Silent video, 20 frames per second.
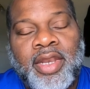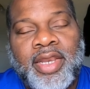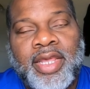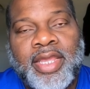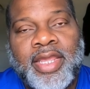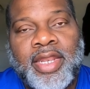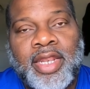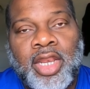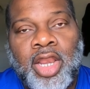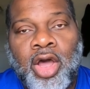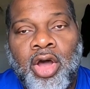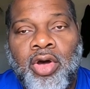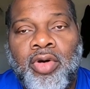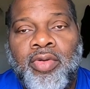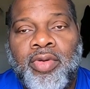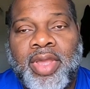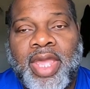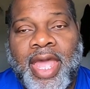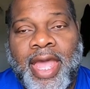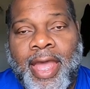The
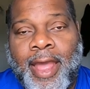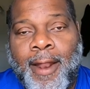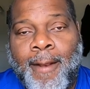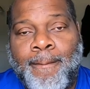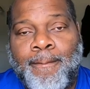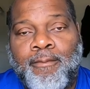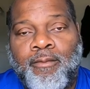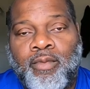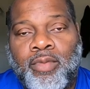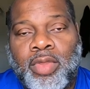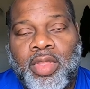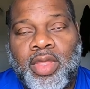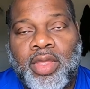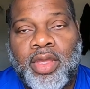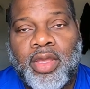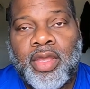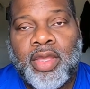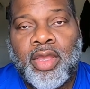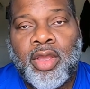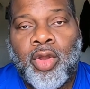loan guy
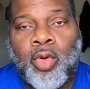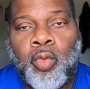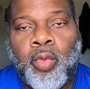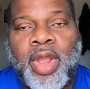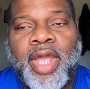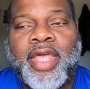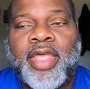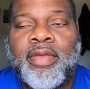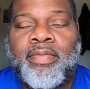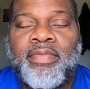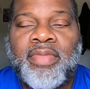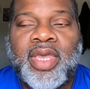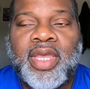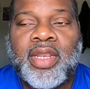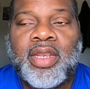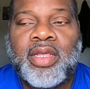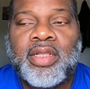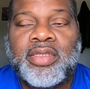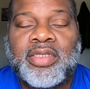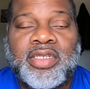
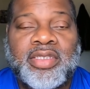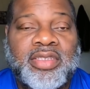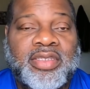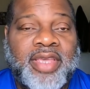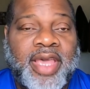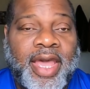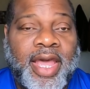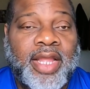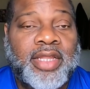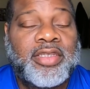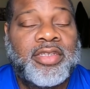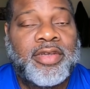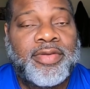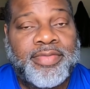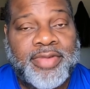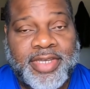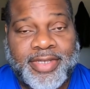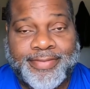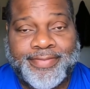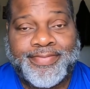recommended this guy to
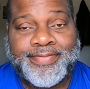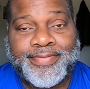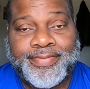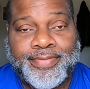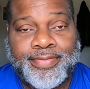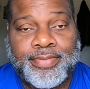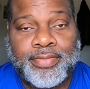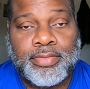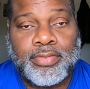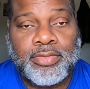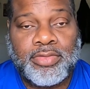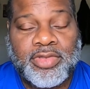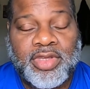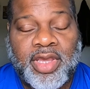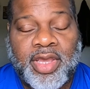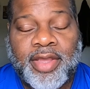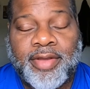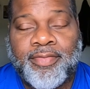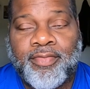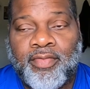me.
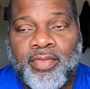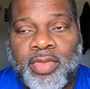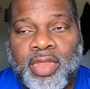Okay.